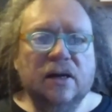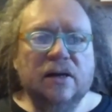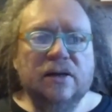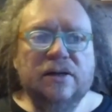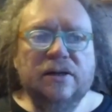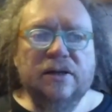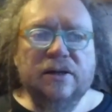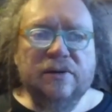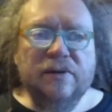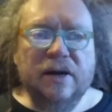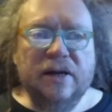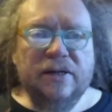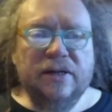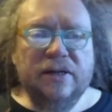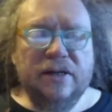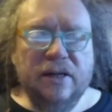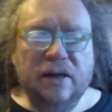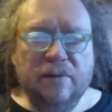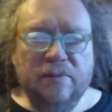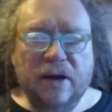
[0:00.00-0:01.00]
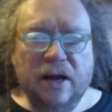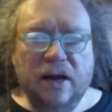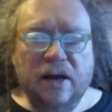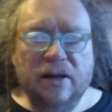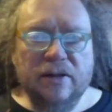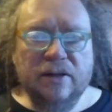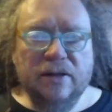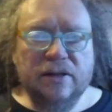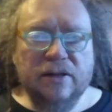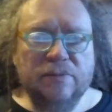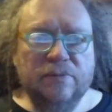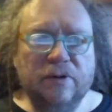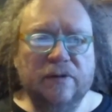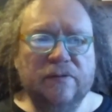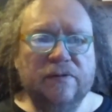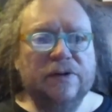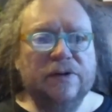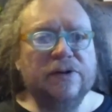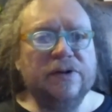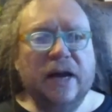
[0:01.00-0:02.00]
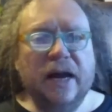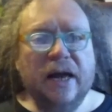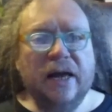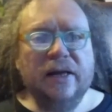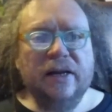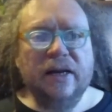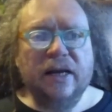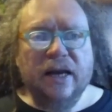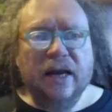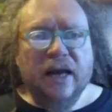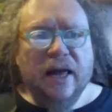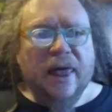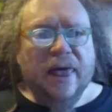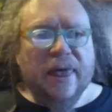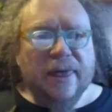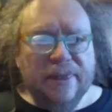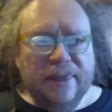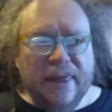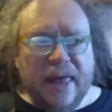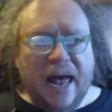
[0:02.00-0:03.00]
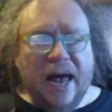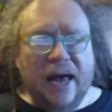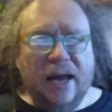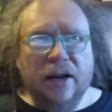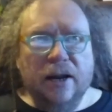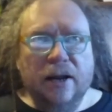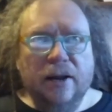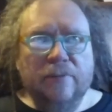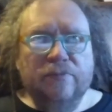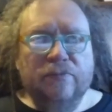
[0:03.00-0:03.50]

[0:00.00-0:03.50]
to HTML to support virtual reality that